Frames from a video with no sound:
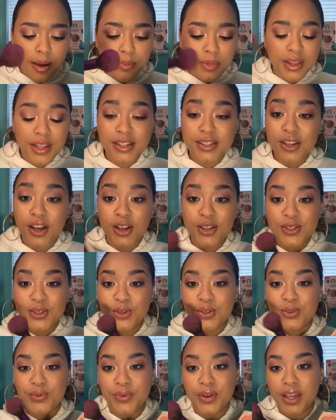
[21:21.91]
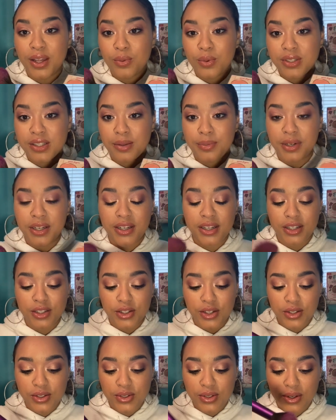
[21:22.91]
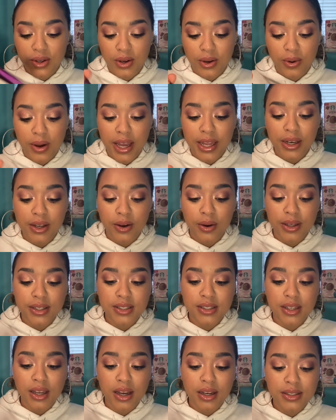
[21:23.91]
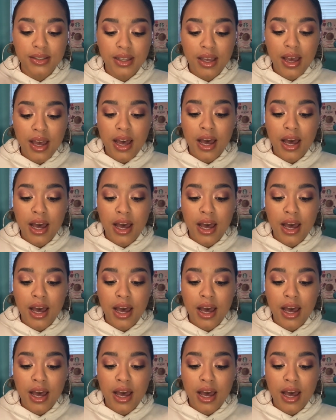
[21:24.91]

This also is freaking was limited edition, so I know it sucks.